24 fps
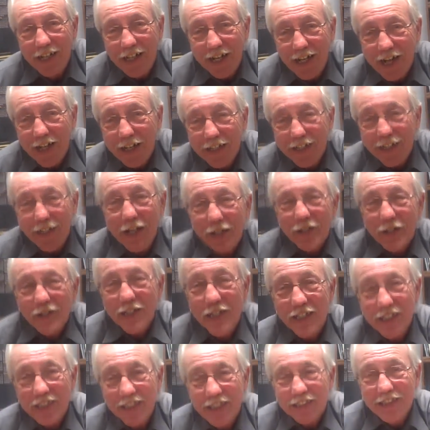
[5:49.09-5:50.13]
I
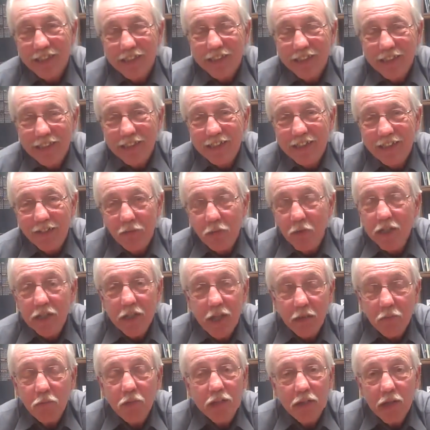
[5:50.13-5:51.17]
guarantee it.
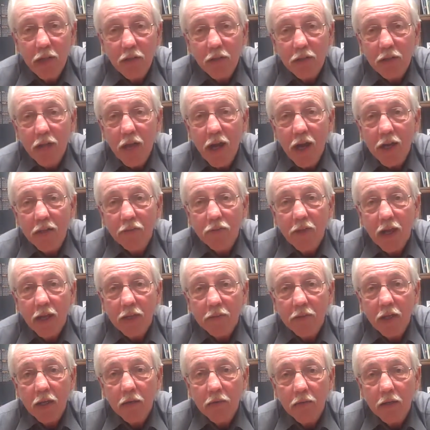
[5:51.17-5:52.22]
We tell our clients
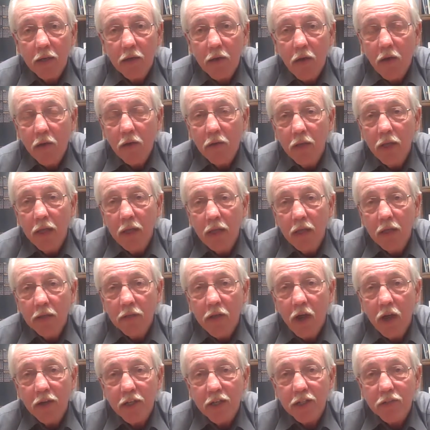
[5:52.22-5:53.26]
that. They're all
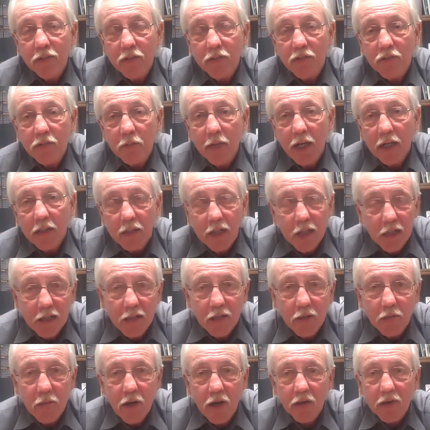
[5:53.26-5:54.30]
talking to us about cutting
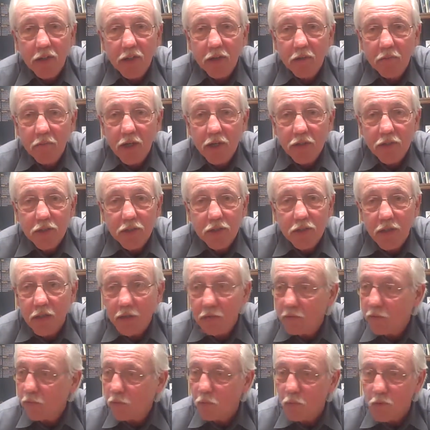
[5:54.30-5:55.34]
their marketing budgets.
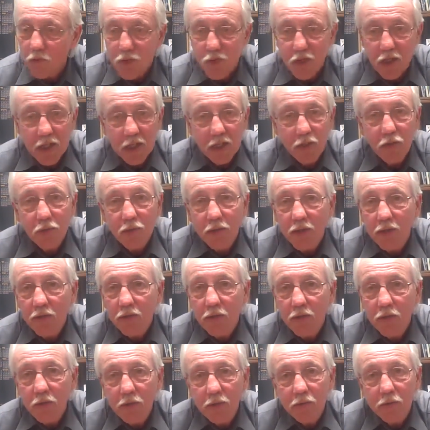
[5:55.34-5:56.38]
Worst thing you can
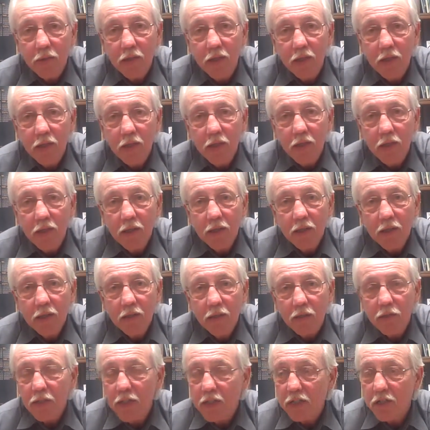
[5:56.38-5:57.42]
do,
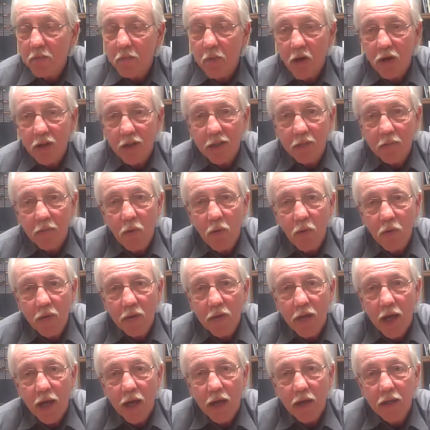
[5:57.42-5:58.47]
you need to market more
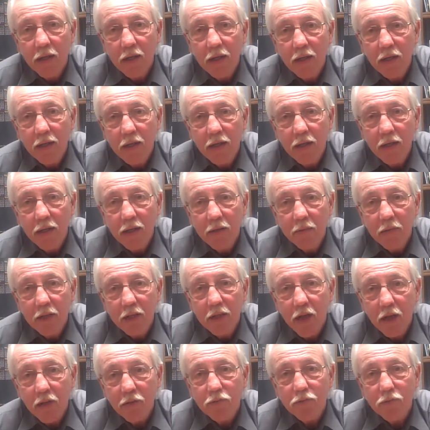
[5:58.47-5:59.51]
now,
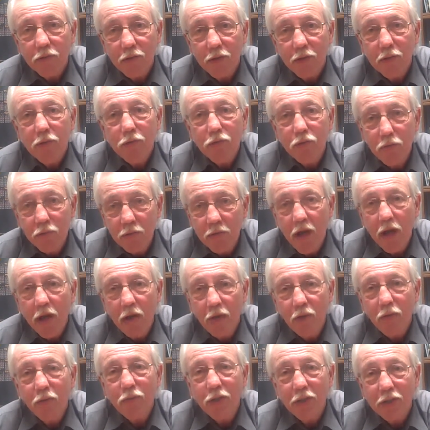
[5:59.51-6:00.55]
because you
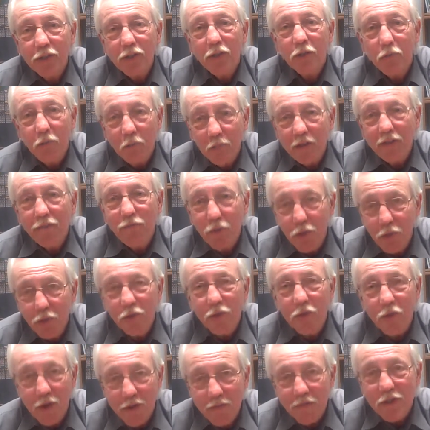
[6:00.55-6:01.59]
know that there will be
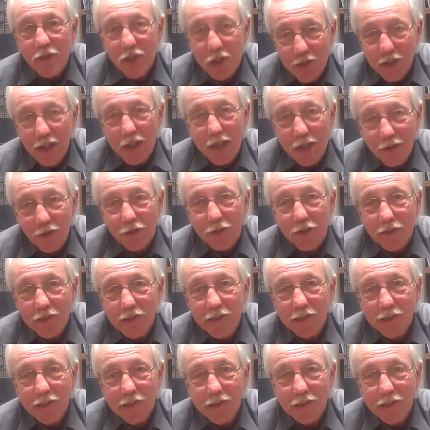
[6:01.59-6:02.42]
fewer of us later.